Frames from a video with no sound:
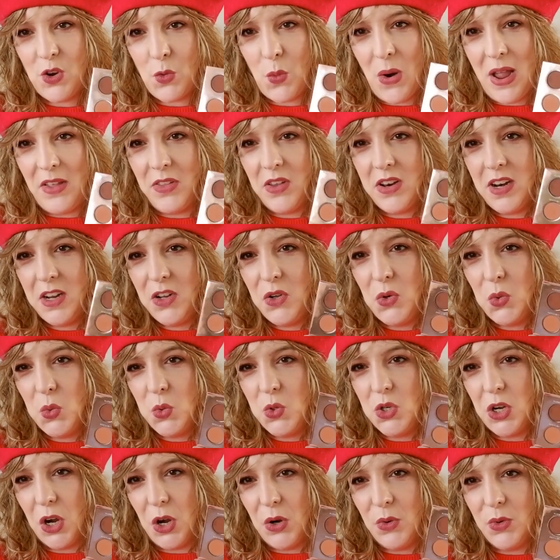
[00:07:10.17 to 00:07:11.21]
rather than
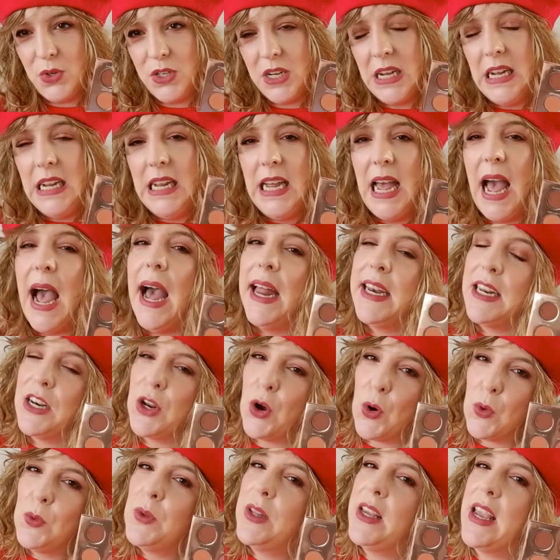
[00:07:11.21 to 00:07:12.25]
cool toned, and
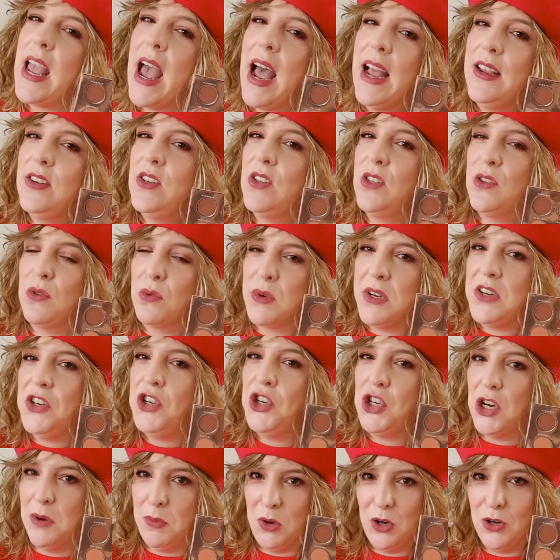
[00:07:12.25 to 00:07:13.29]
it only has 3
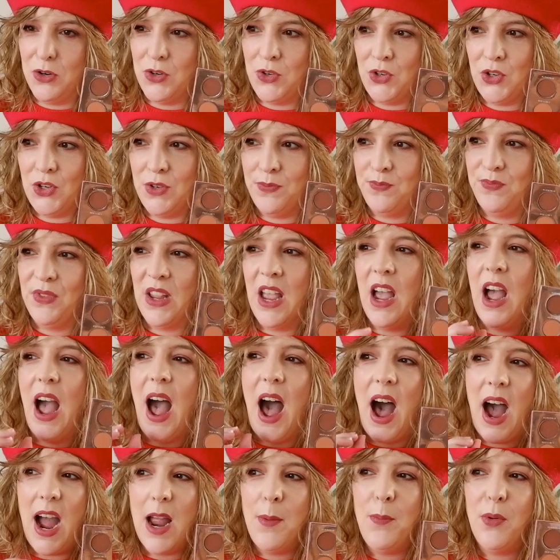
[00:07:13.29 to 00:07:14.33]
shimmers.
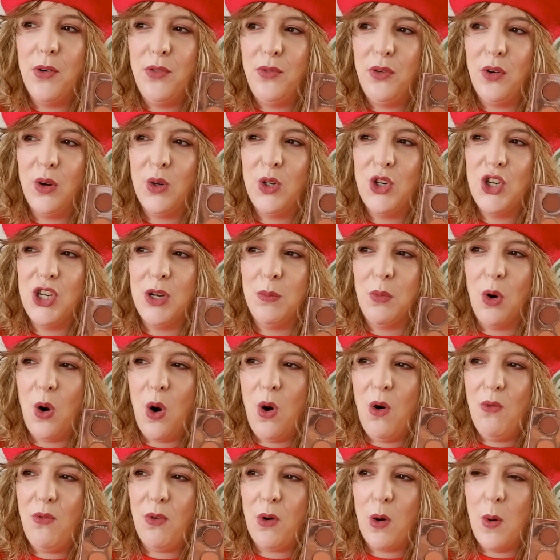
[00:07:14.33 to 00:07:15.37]
I prefer a
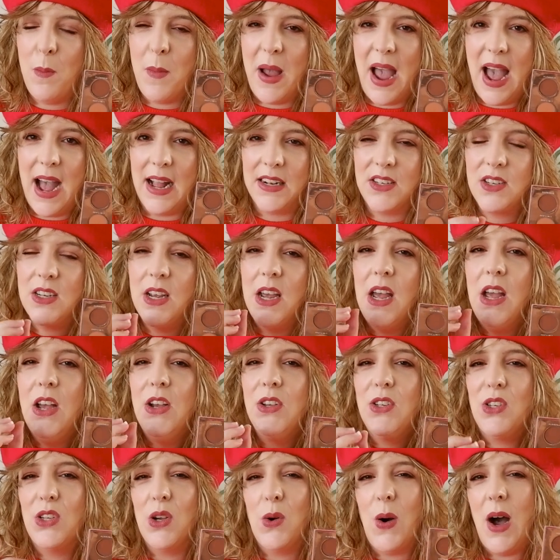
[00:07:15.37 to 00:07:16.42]
shimmer over a matte,
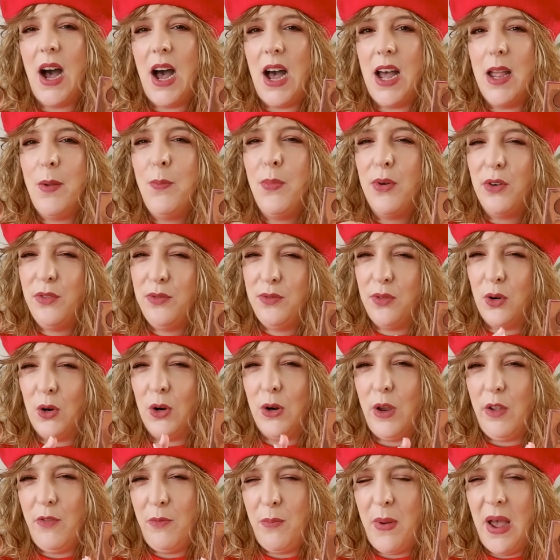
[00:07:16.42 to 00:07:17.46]
so I
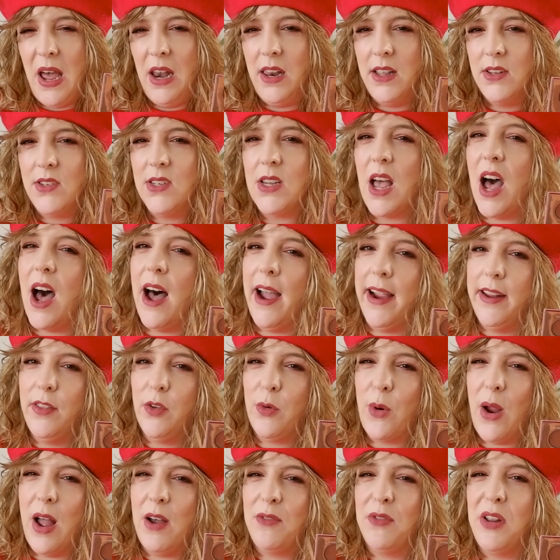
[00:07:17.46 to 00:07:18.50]
prefer if palettes
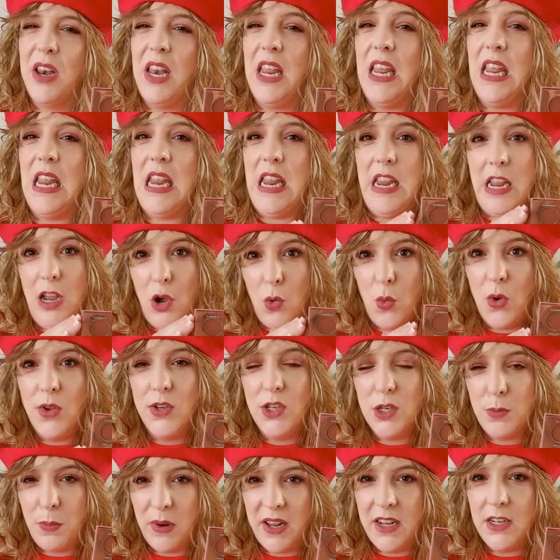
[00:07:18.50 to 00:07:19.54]
either have an
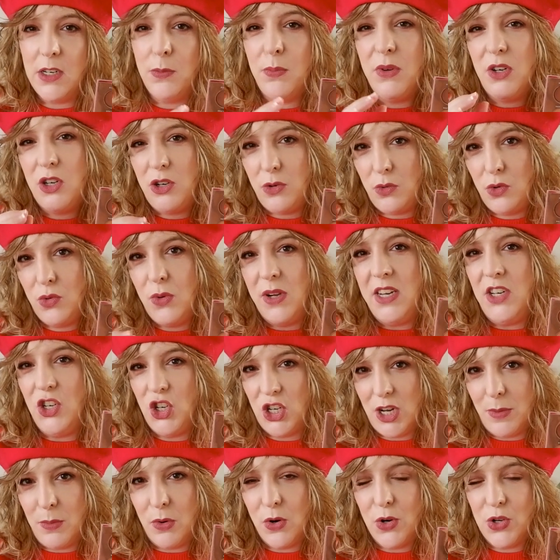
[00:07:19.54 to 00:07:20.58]
equal split between
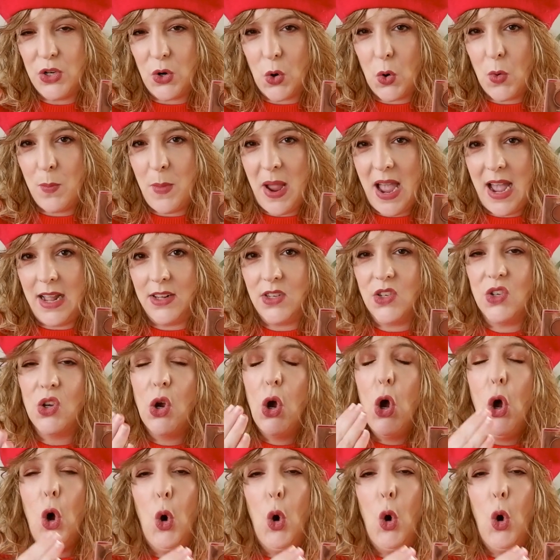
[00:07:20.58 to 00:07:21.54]
shimmers or mattes,